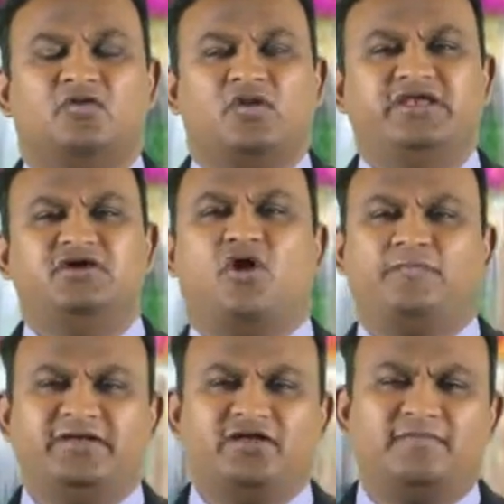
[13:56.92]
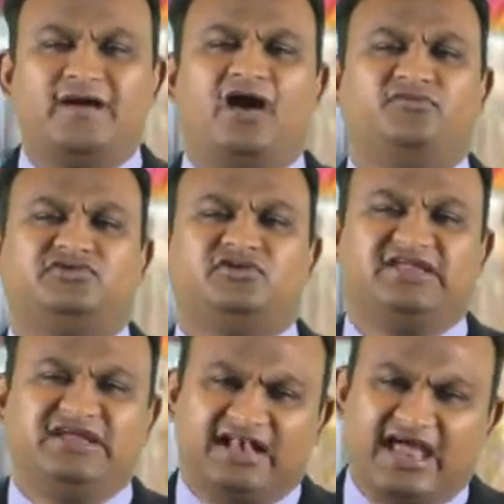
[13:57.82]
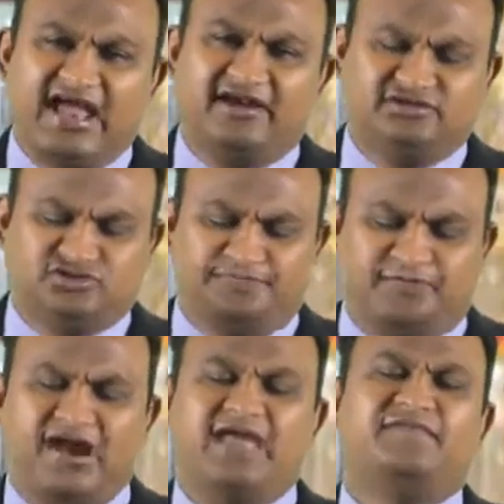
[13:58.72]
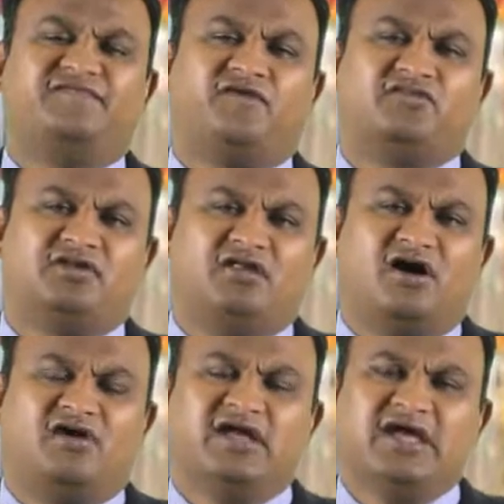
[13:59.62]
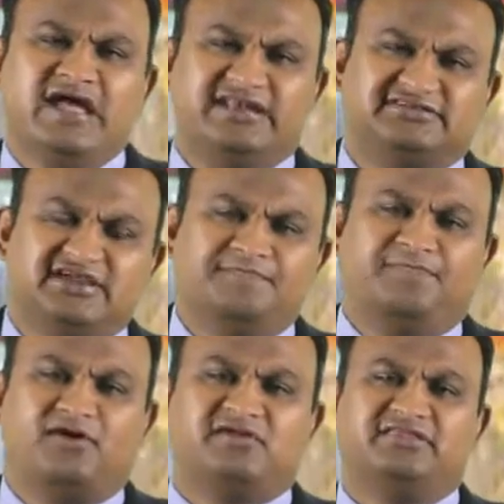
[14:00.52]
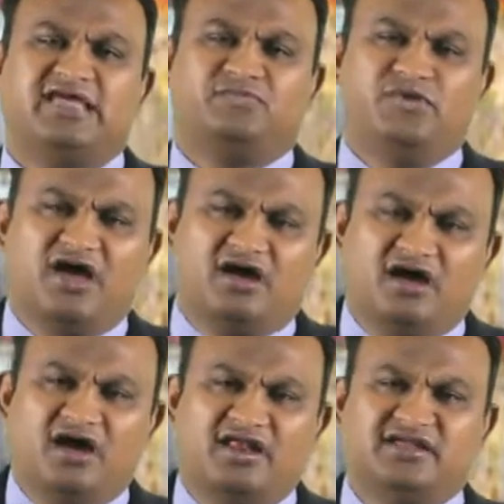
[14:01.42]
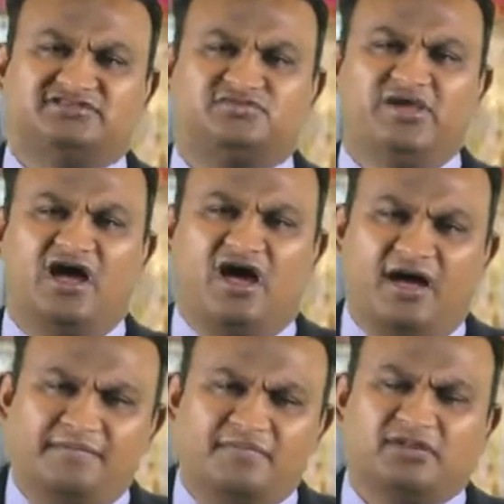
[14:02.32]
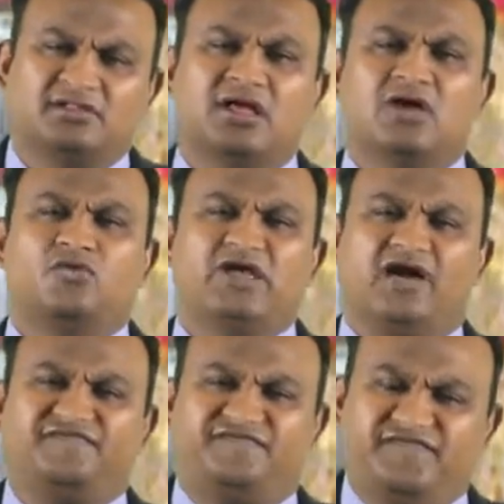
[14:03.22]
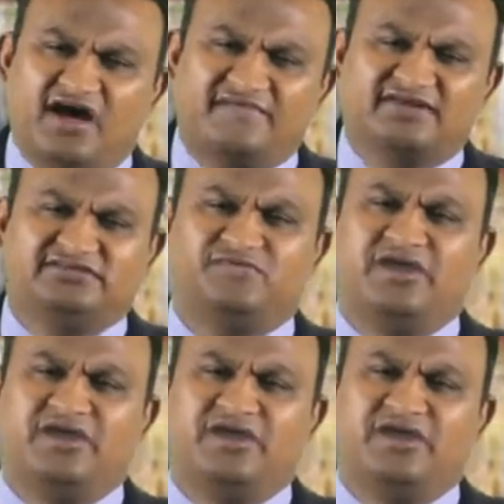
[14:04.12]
When you open your mouth to declare and to pray before the Lord, it is important that we are earnest, we are humble, we are fervent,